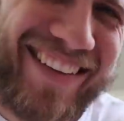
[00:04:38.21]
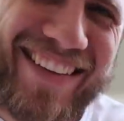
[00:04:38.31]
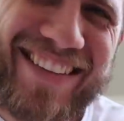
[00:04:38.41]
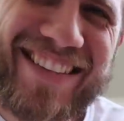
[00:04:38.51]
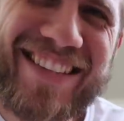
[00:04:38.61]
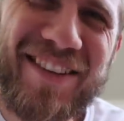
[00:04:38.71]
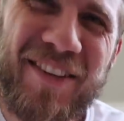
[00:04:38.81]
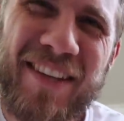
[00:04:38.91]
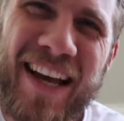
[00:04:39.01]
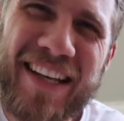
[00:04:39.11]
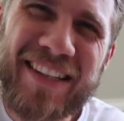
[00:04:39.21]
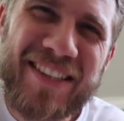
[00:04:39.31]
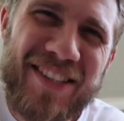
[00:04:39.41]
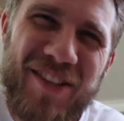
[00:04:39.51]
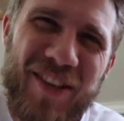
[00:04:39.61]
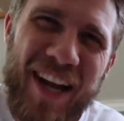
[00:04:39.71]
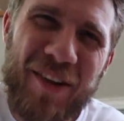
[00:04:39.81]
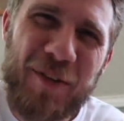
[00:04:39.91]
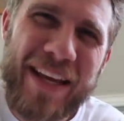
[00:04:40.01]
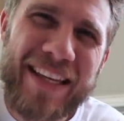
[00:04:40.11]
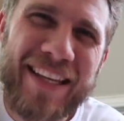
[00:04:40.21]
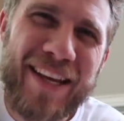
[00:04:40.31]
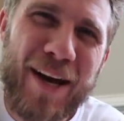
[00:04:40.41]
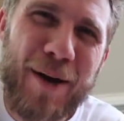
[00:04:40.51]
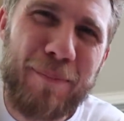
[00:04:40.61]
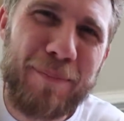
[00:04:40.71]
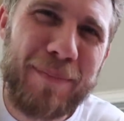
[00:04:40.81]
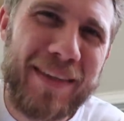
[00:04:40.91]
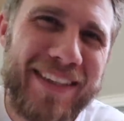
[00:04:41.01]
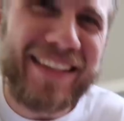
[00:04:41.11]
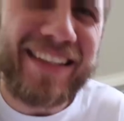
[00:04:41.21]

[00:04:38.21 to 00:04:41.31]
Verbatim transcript: He's still like, still kind of waking up, but